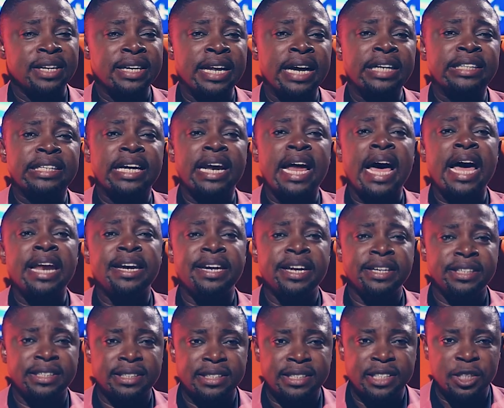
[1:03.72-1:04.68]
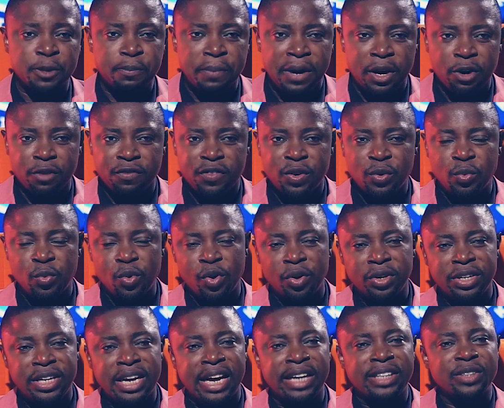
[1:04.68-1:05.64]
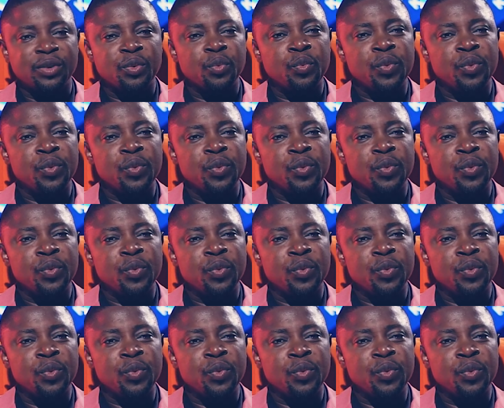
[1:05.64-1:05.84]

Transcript: There is an adage in this part of the world that